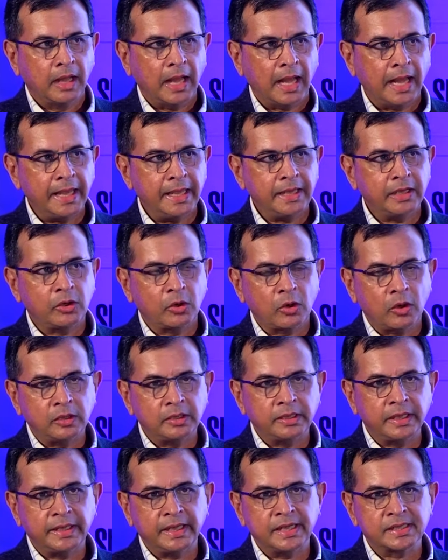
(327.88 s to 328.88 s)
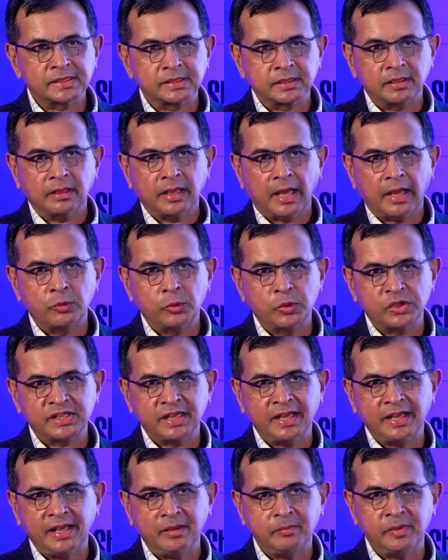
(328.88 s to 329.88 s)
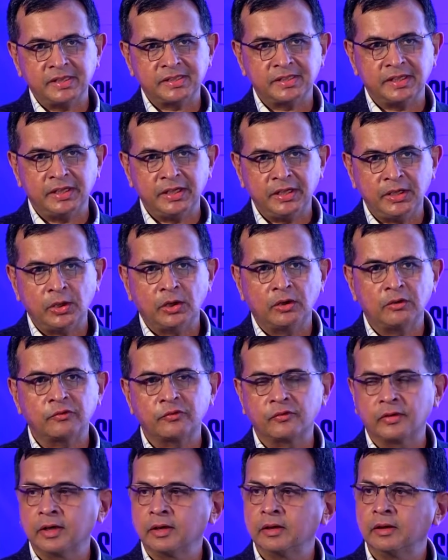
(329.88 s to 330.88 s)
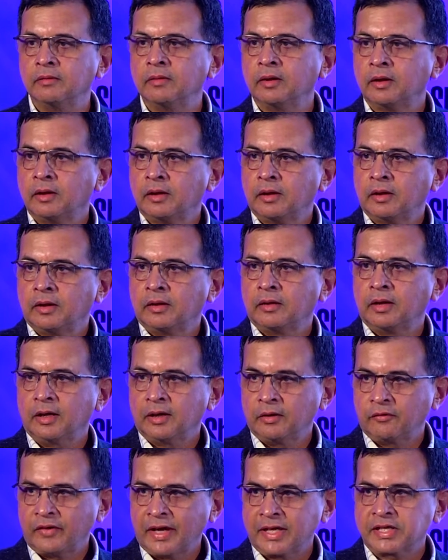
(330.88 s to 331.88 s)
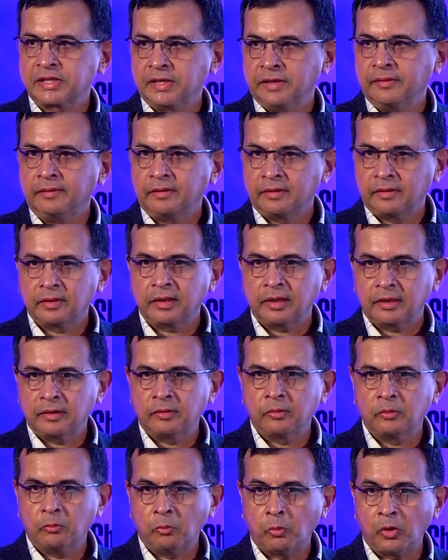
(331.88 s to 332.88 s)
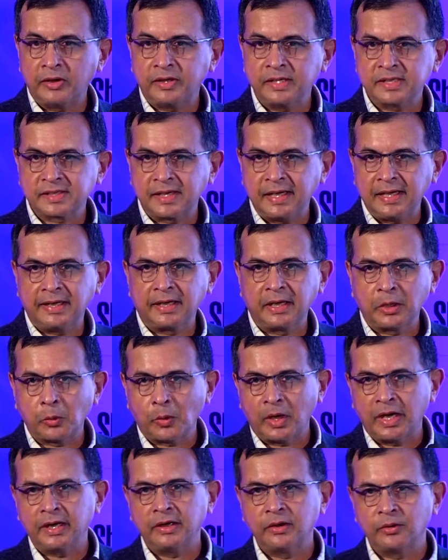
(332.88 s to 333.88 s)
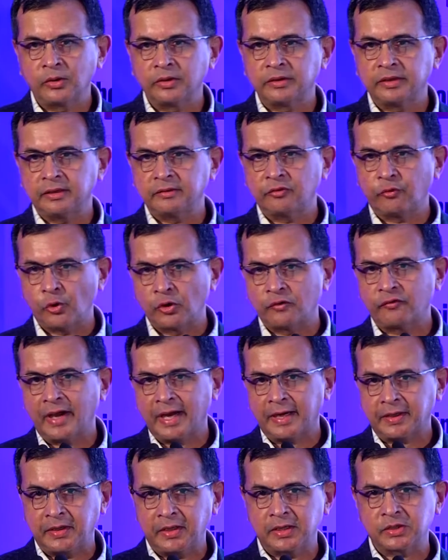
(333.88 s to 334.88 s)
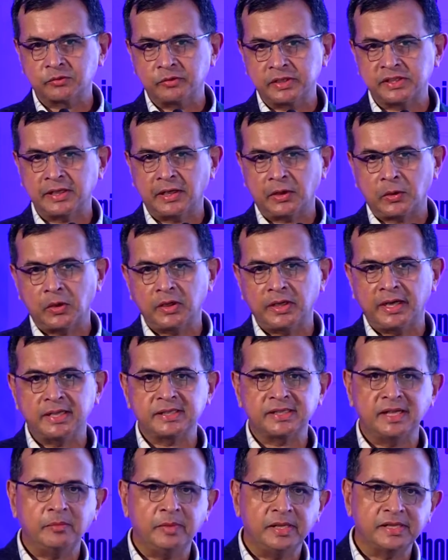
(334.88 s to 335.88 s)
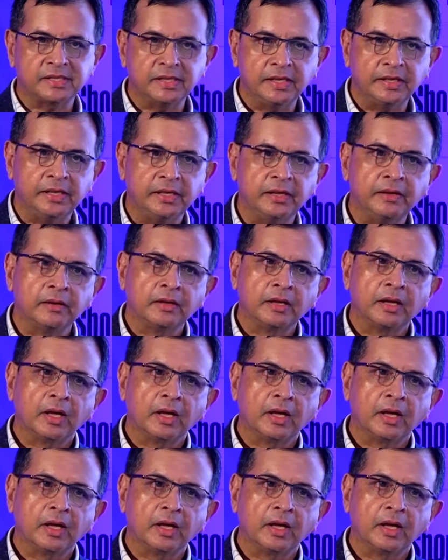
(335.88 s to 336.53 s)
I call that as, I would say, ABCD of fashion. What is really required, the 4 factors which I call it as ABCD,